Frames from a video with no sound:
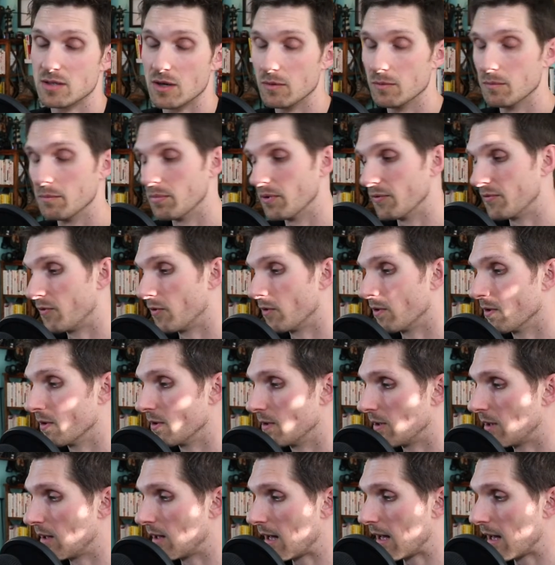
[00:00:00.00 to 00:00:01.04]
So
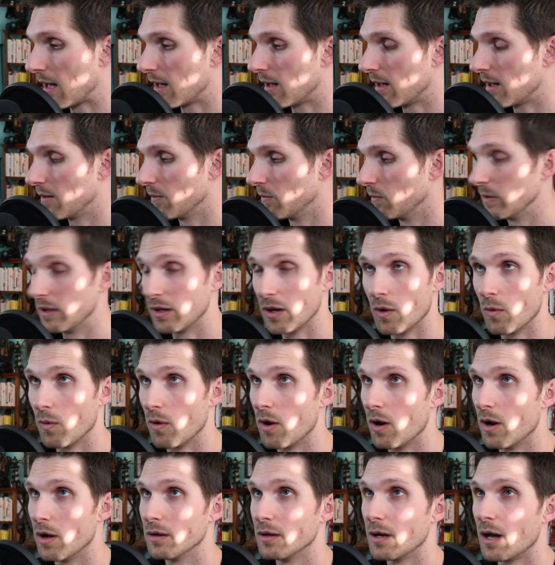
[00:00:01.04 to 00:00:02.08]
before we go
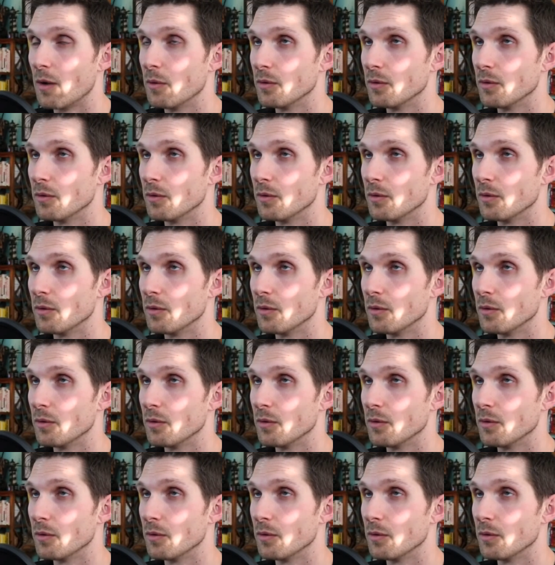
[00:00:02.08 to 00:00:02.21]
on,